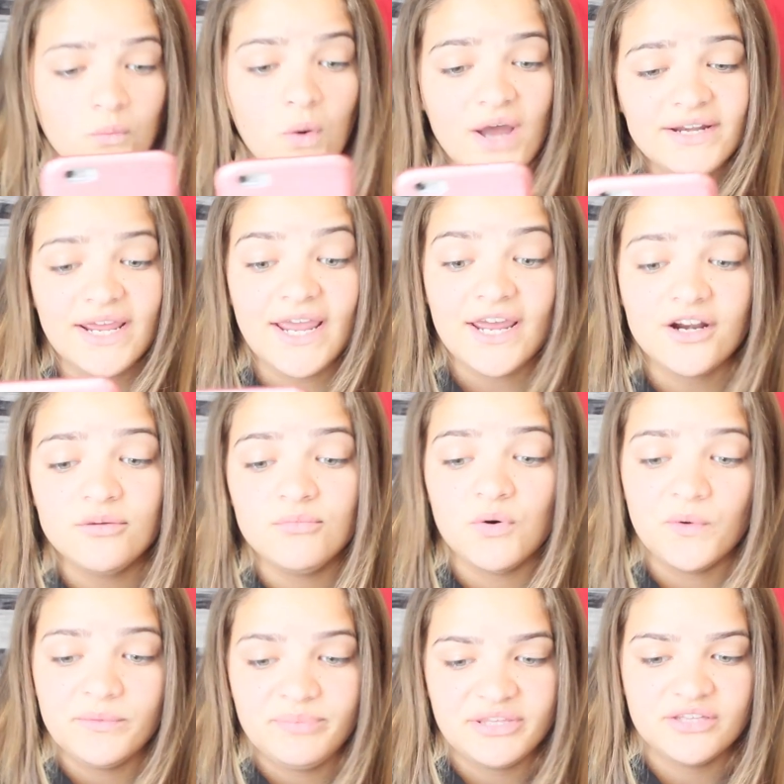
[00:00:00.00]
What
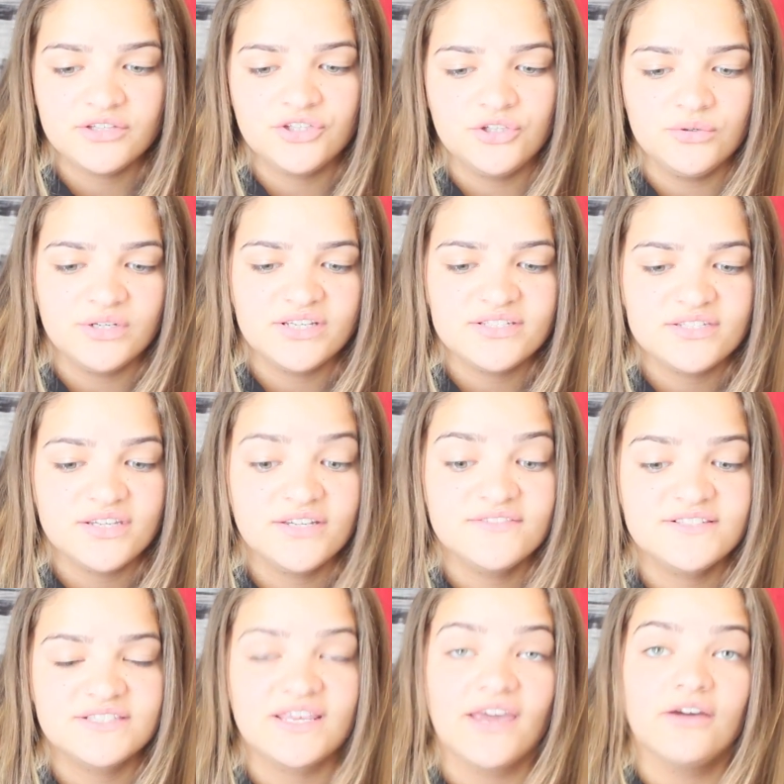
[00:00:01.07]
animal would be the cutest
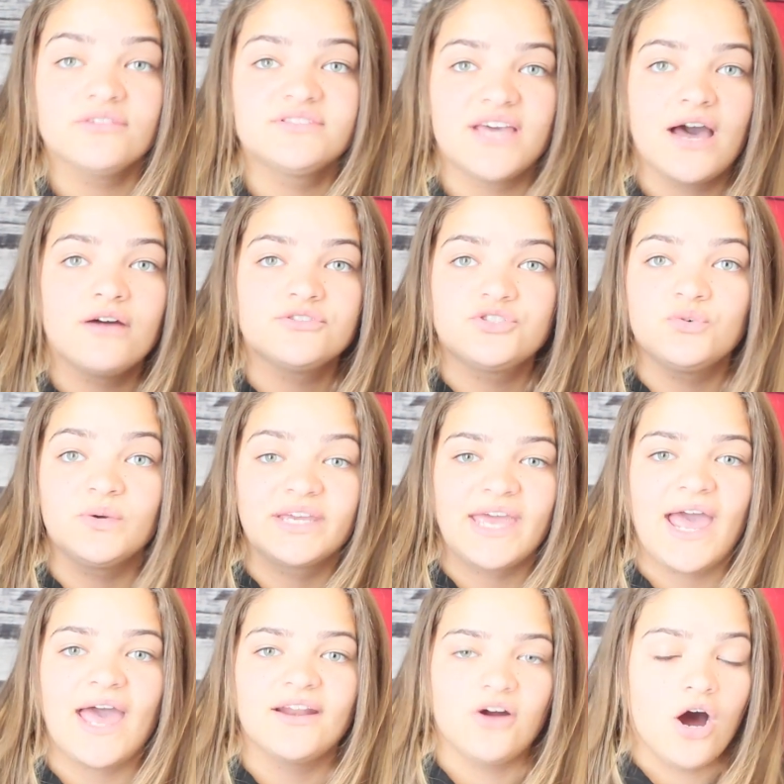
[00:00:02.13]
if scaled down to a
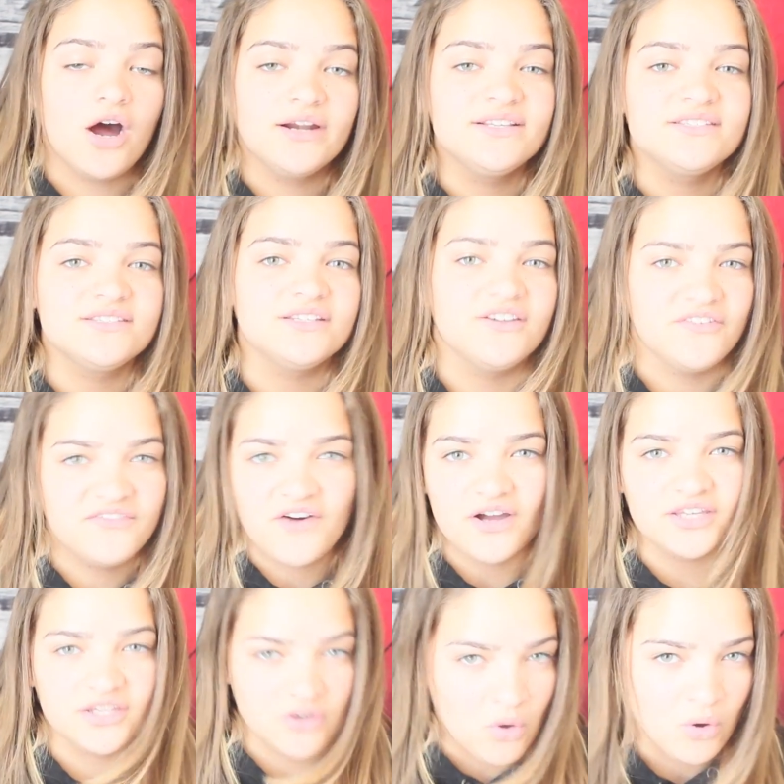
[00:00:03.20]
cat? Honestly, a
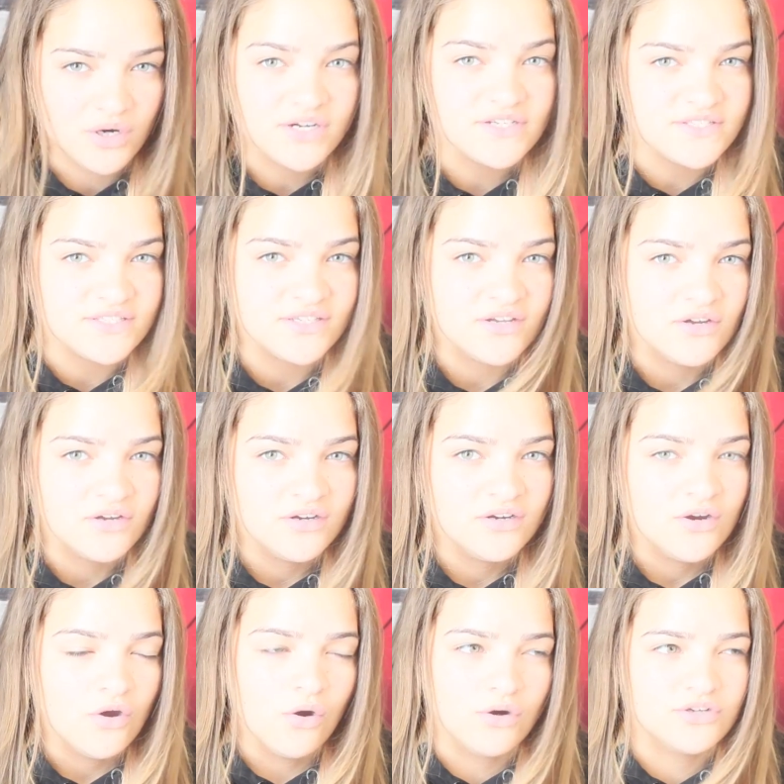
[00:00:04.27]
fucking horse.
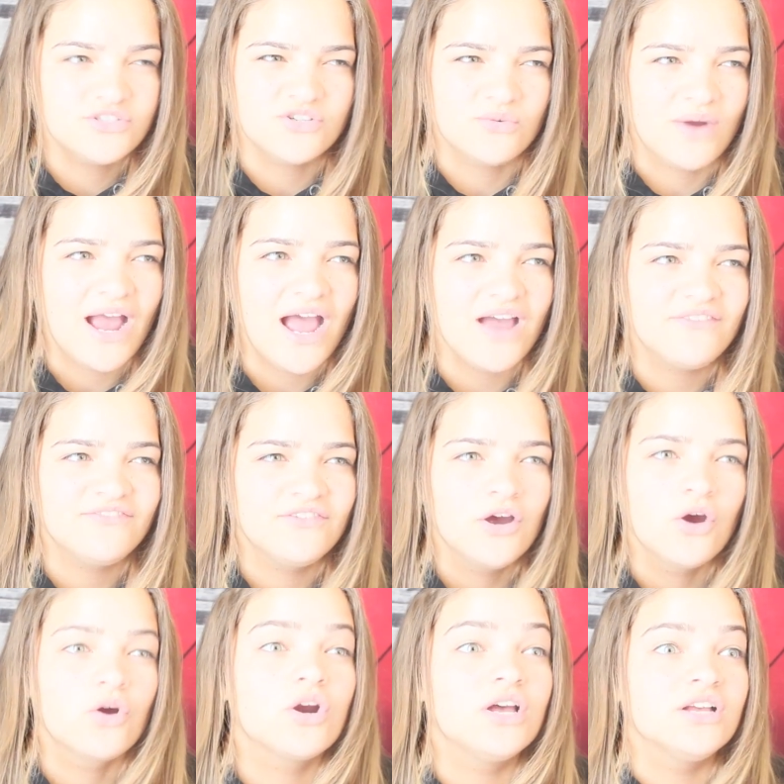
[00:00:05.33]
Or a giraffe.
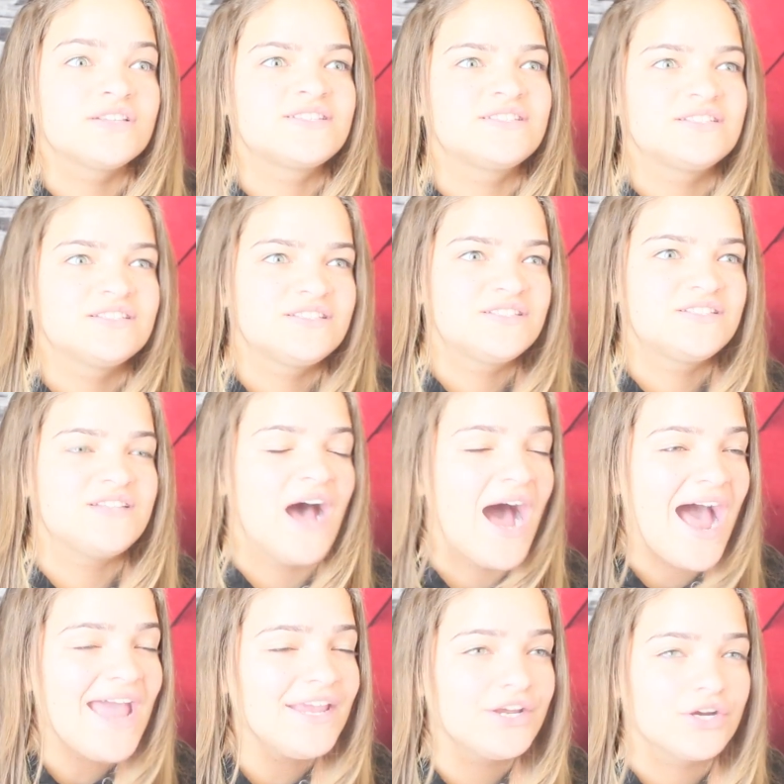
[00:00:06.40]
Or a
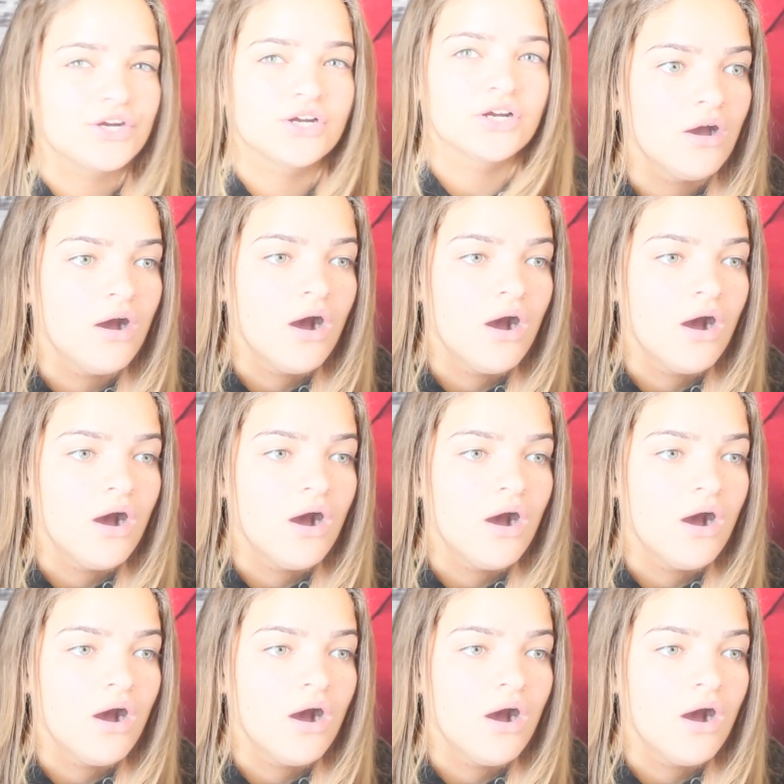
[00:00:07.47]
tiger!